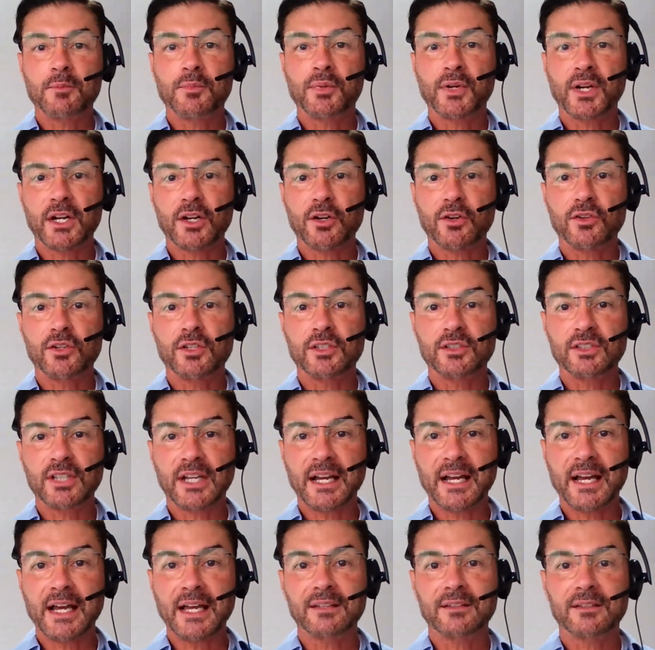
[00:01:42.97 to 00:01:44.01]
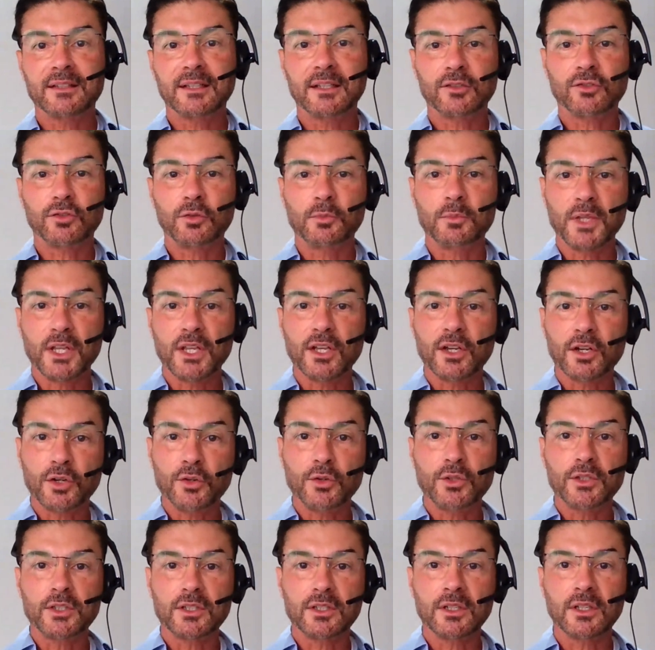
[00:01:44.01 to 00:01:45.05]
prioritized to be
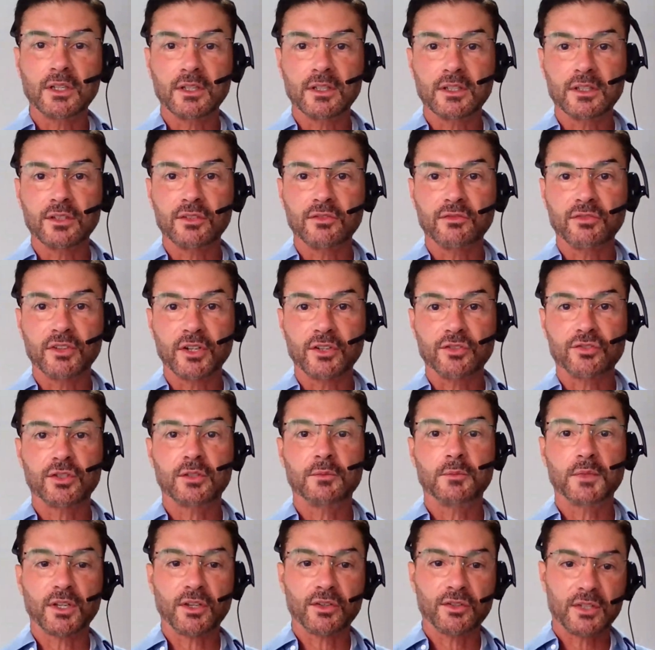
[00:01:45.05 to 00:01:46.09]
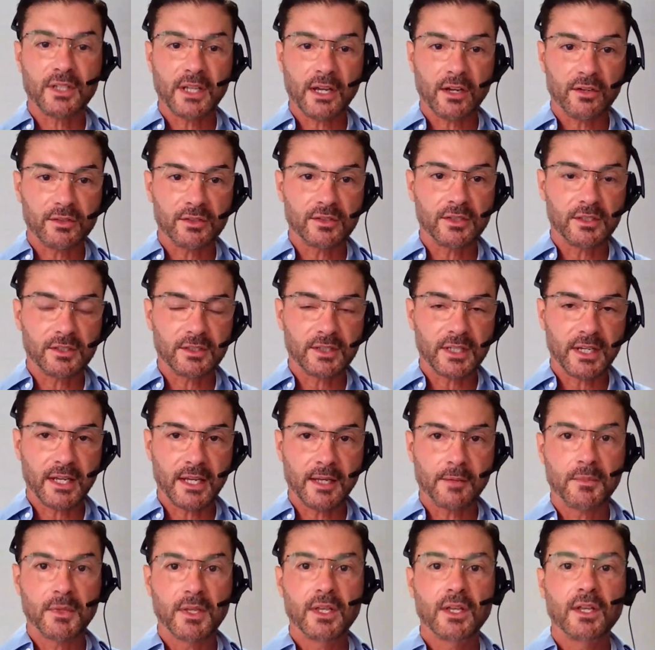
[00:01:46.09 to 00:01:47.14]
included in this version, because now is the
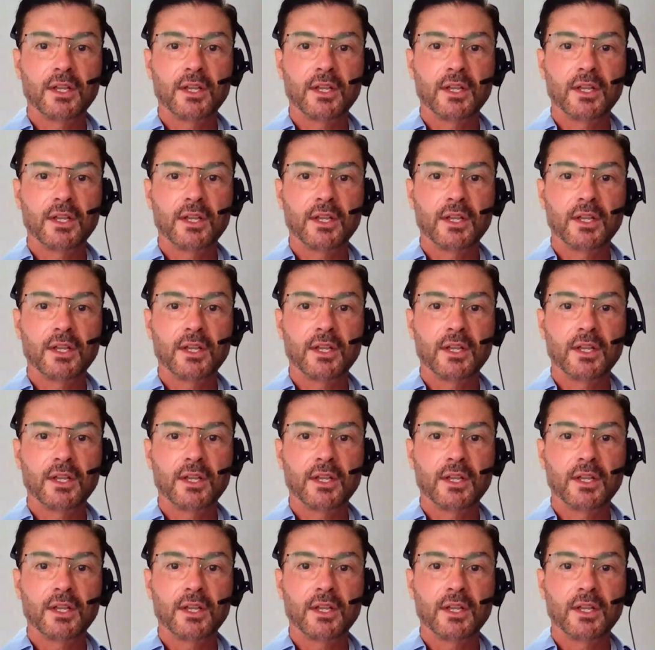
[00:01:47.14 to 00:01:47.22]
time